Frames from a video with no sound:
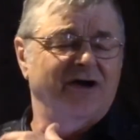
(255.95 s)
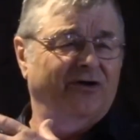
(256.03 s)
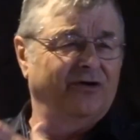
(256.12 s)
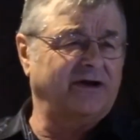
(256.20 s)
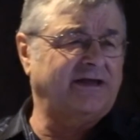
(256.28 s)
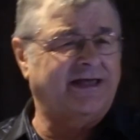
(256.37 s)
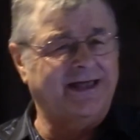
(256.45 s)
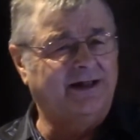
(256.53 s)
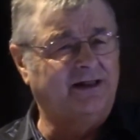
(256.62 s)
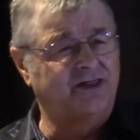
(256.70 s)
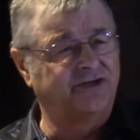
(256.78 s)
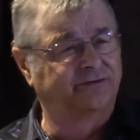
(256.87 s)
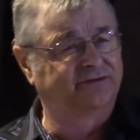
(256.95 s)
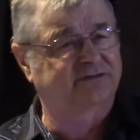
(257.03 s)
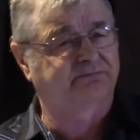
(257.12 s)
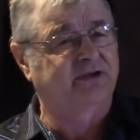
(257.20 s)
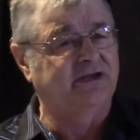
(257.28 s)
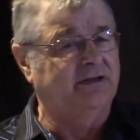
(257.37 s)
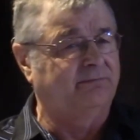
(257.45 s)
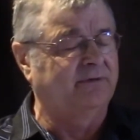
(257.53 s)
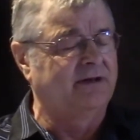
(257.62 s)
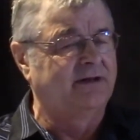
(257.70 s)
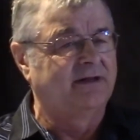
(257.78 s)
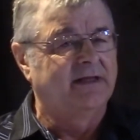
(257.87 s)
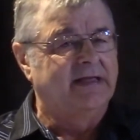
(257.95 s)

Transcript: or kill those people.